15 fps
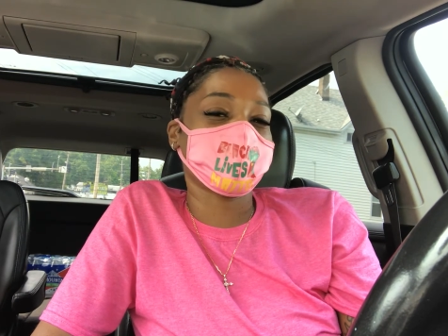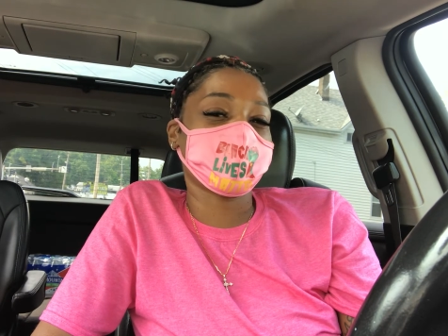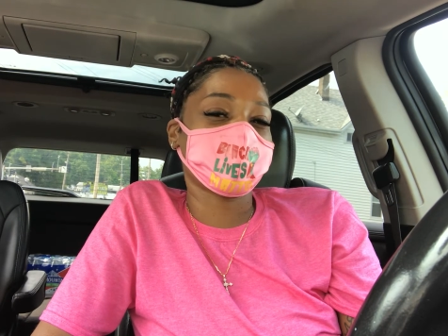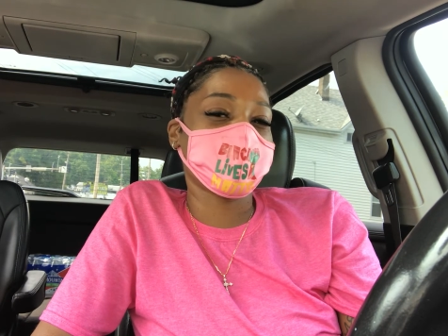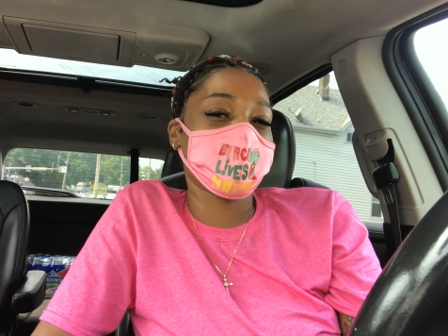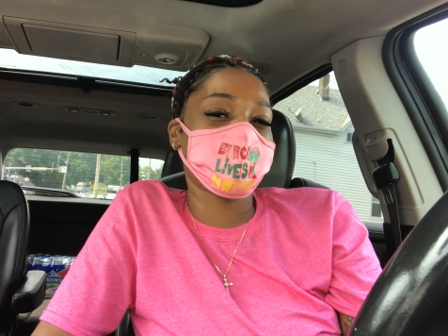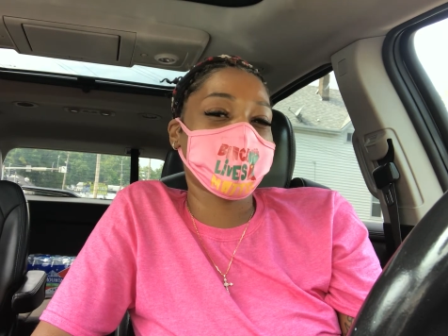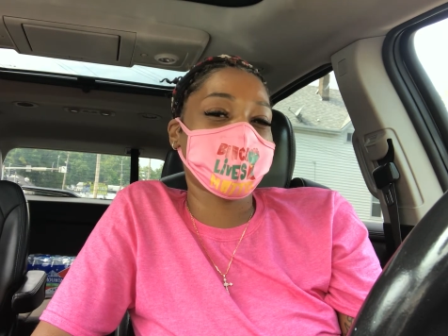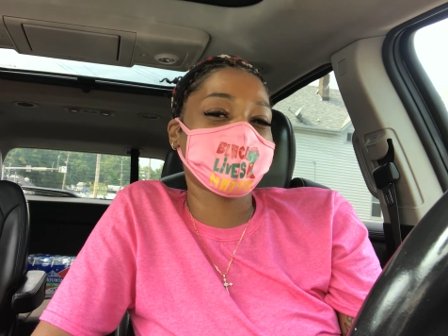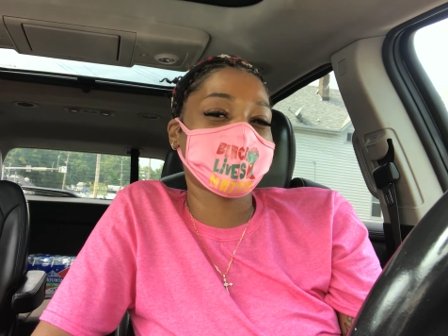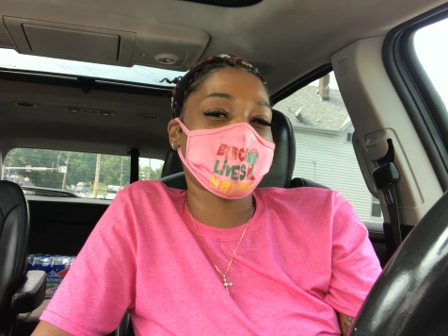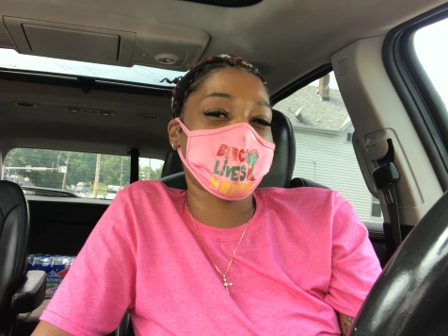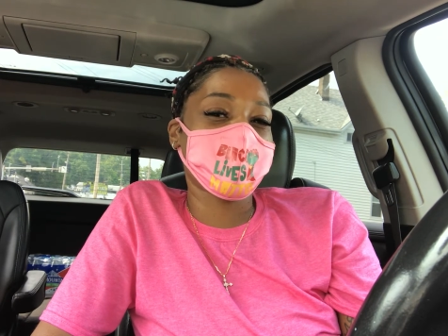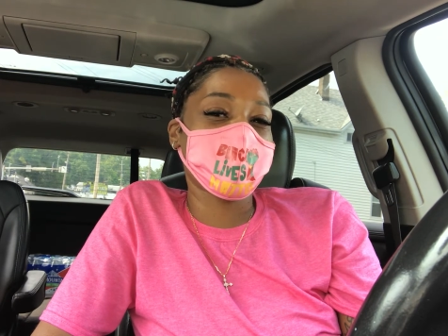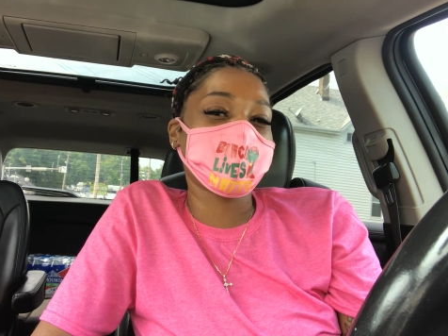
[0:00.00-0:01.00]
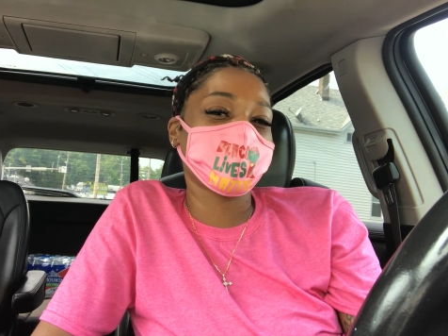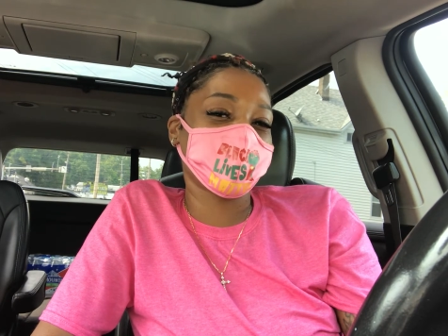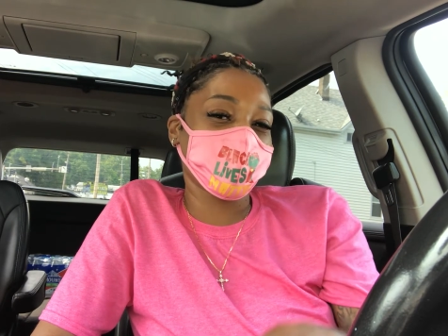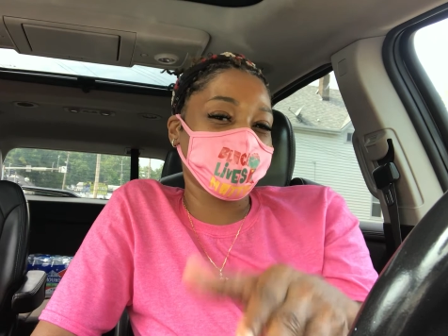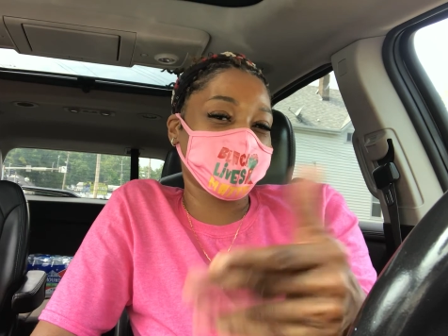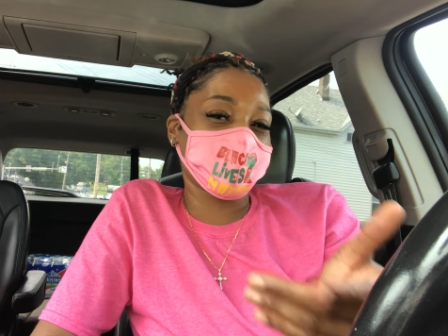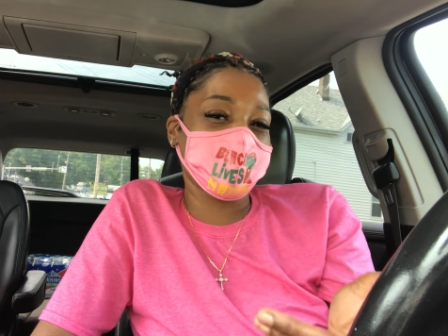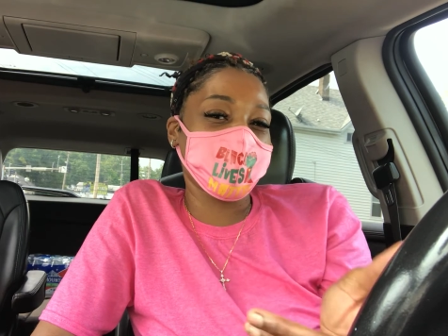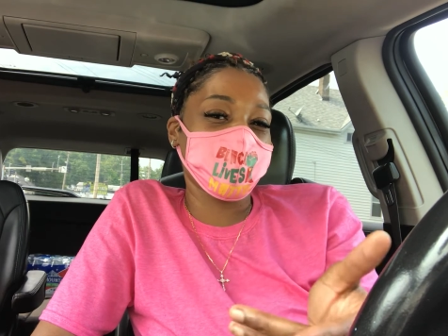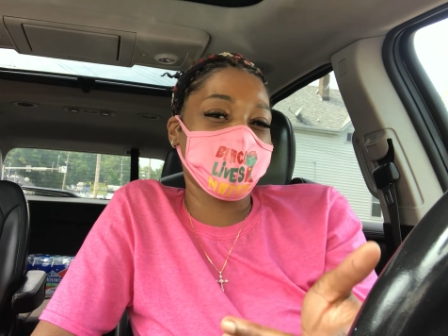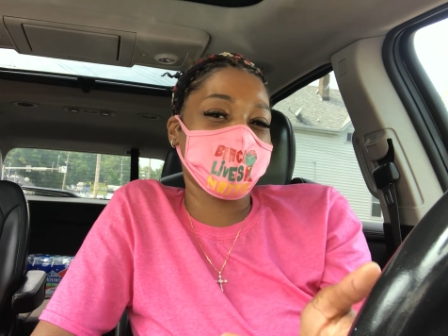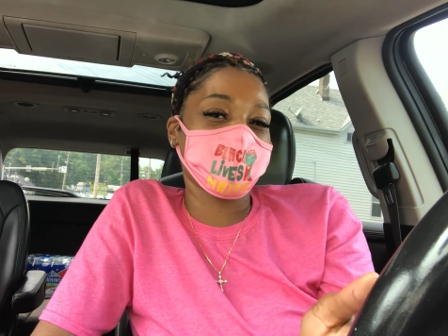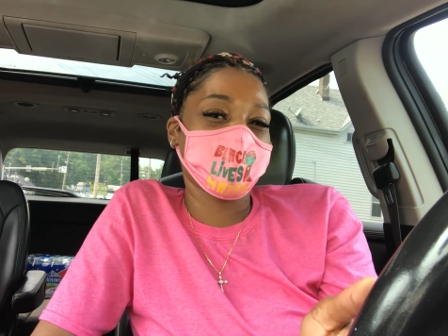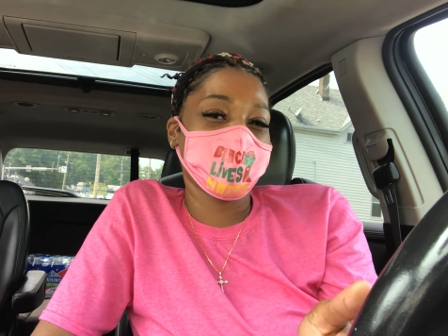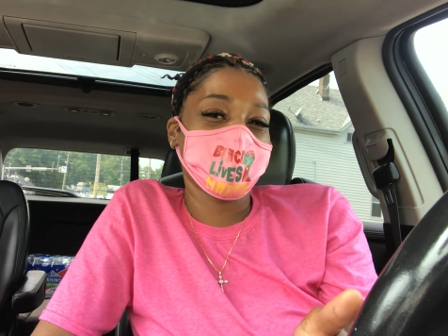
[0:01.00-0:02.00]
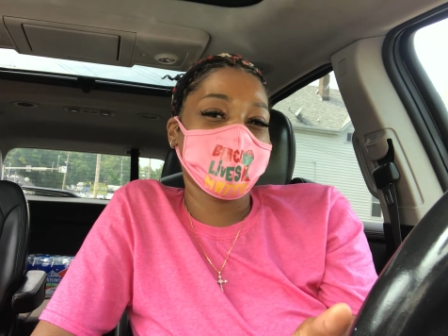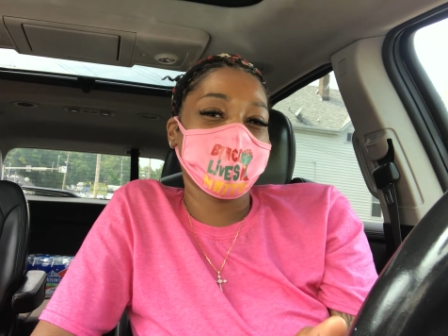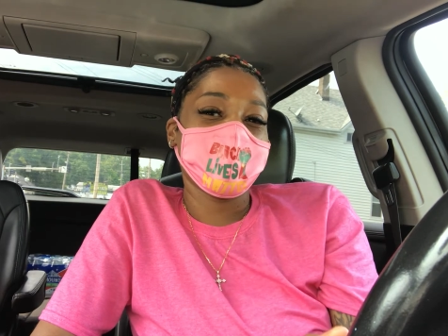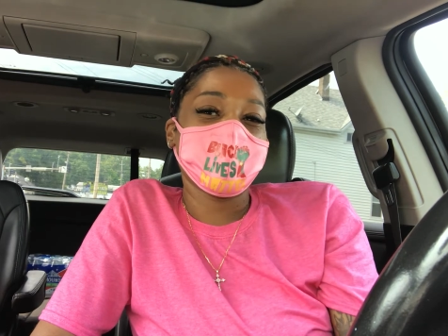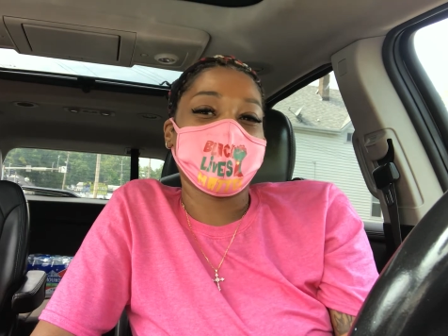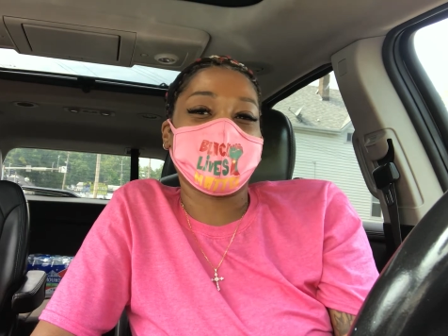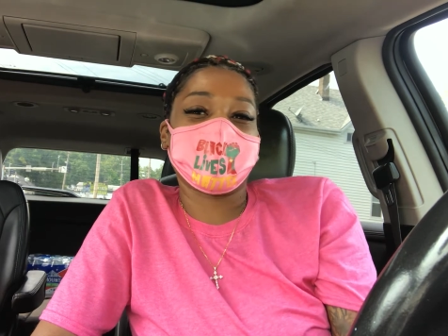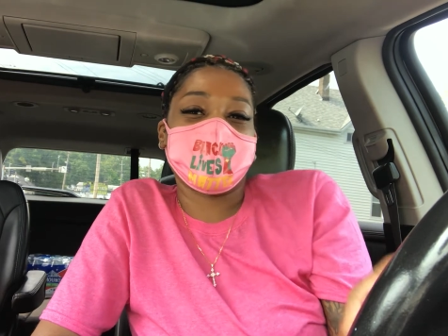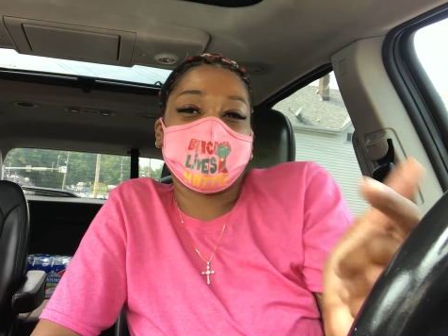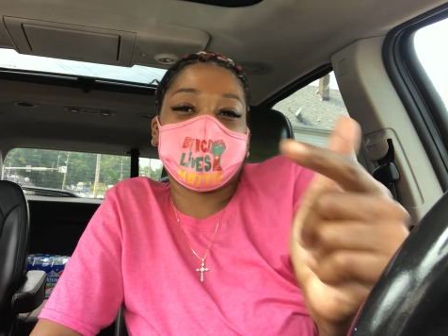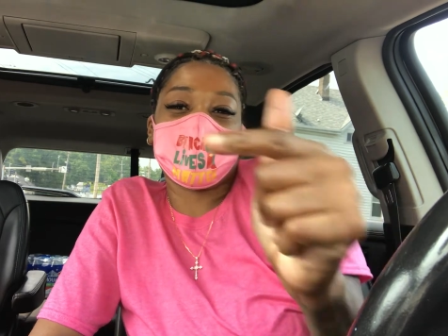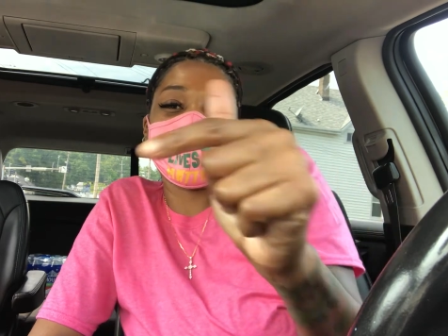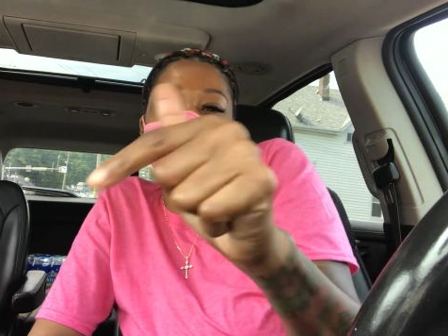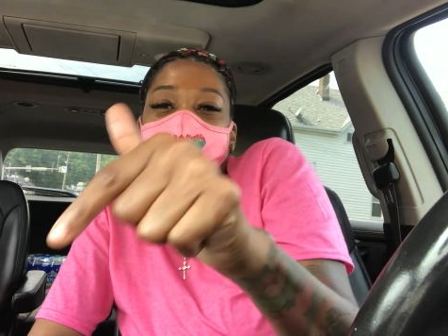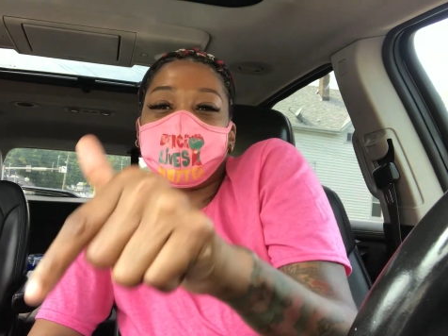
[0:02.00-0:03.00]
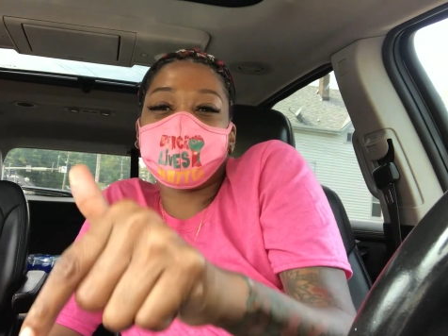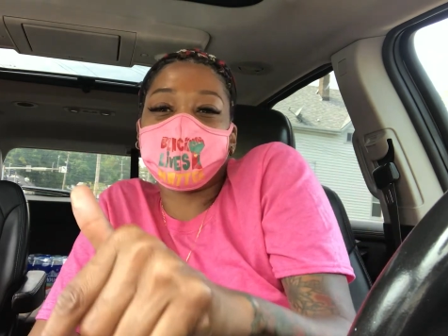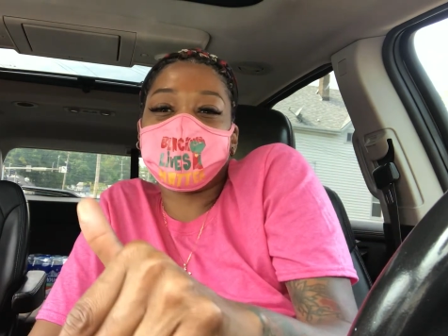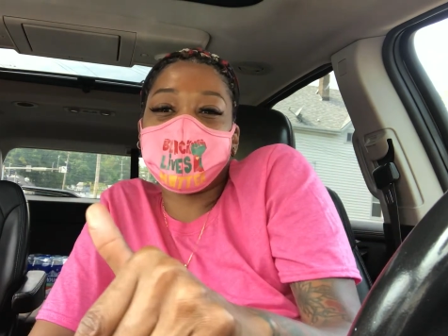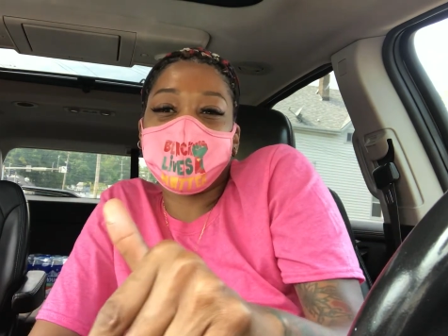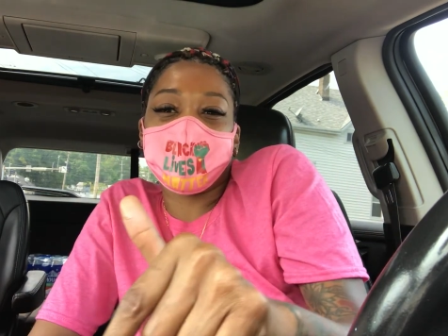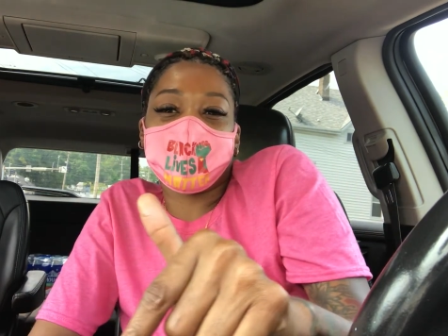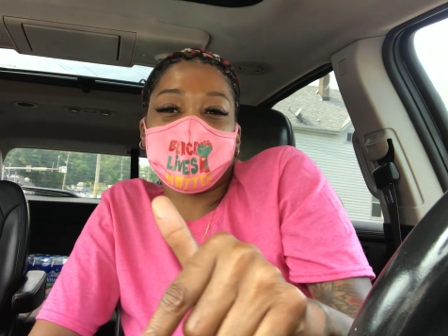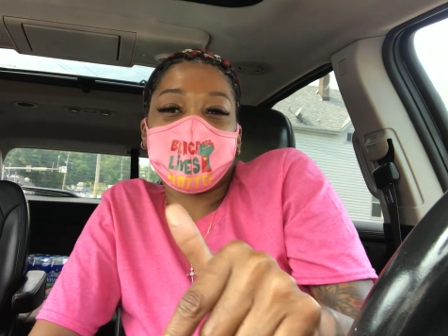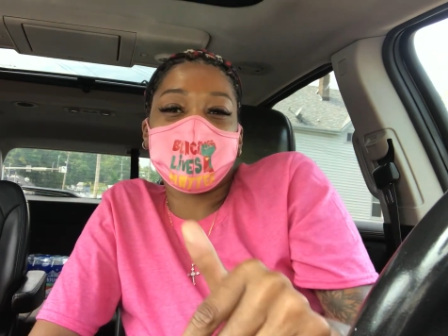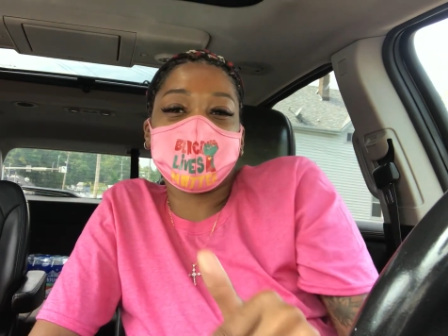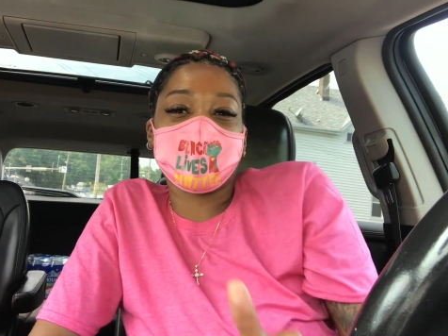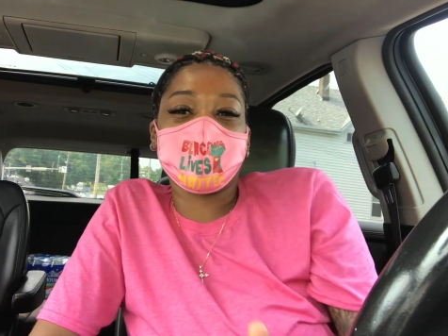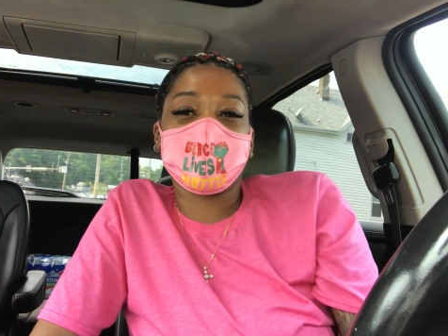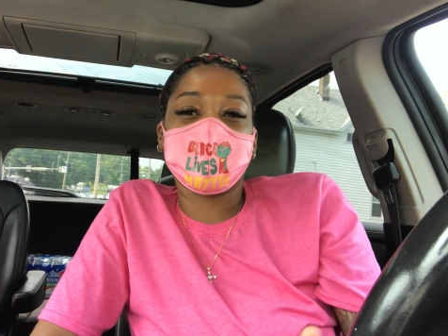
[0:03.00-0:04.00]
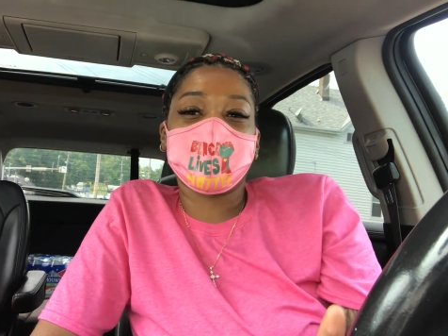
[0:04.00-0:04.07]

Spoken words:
step outside yourself and then look back at it